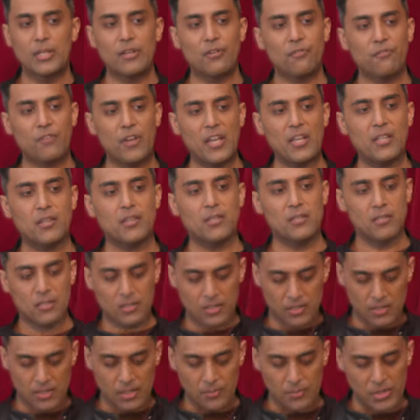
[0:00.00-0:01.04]
faith is
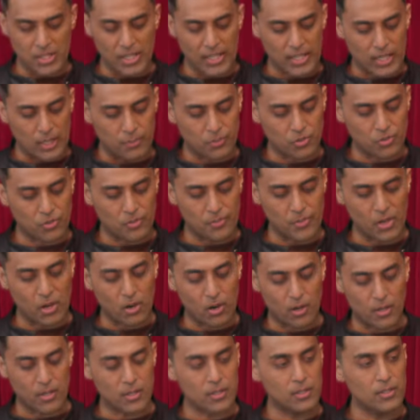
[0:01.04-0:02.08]
something that comes from the
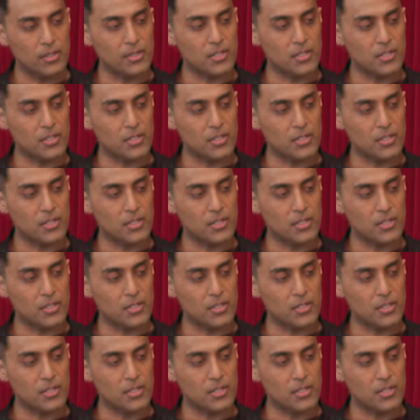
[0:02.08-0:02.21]
heart.